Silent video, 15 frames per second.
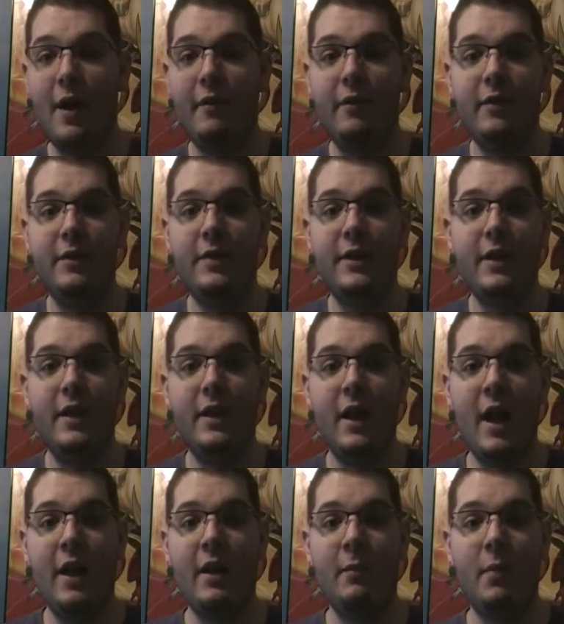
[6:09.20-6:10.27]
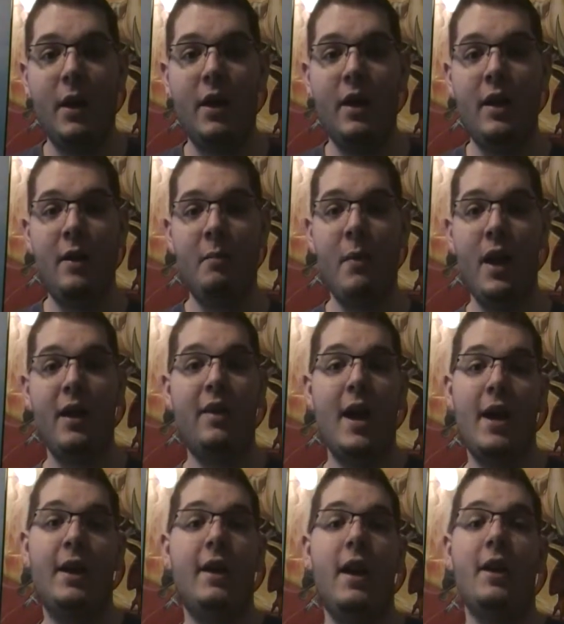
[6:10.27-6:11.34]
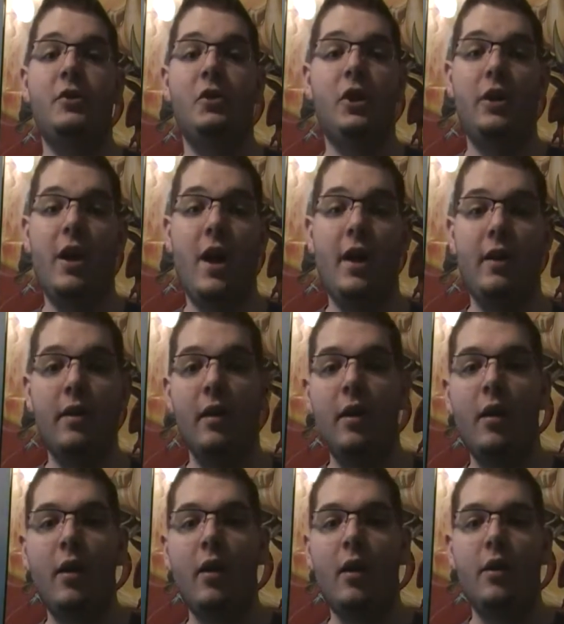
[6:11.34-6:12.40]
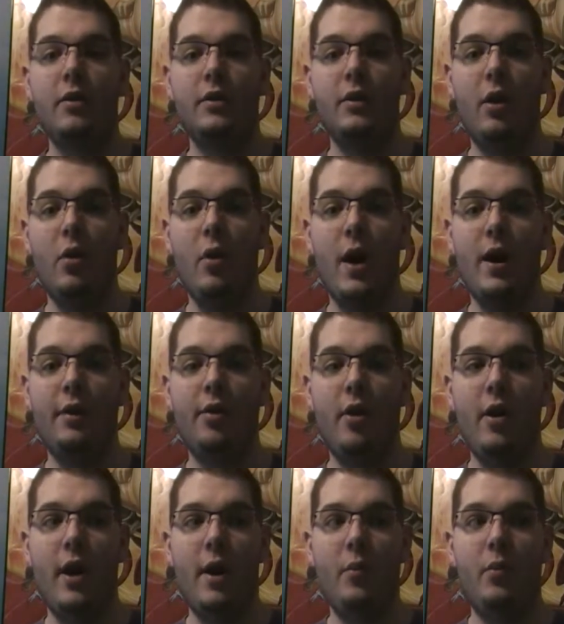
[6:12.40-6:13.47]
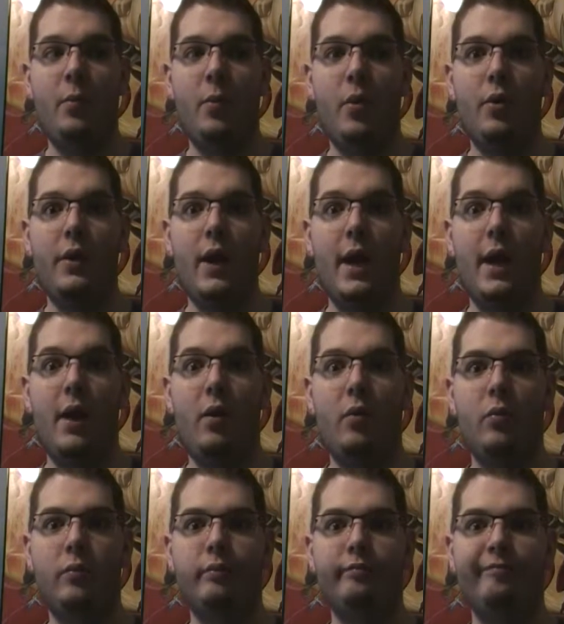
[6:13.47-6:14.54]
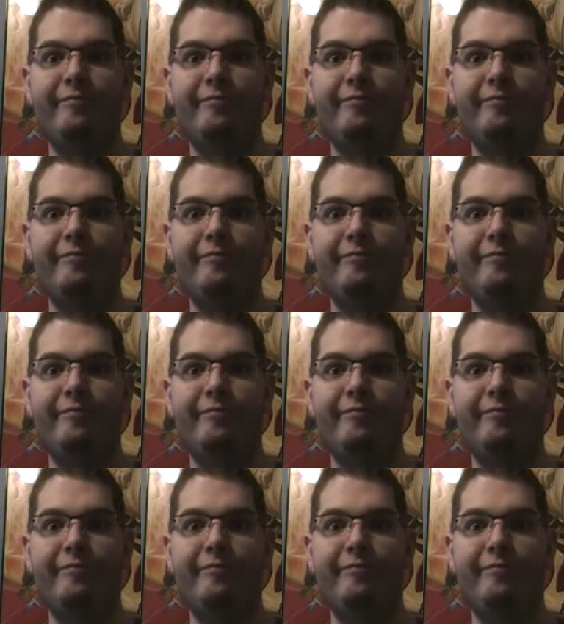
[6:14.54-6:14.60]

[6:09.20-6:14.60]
hadn't seen anybody make that connection yet, so I thought I would point that out.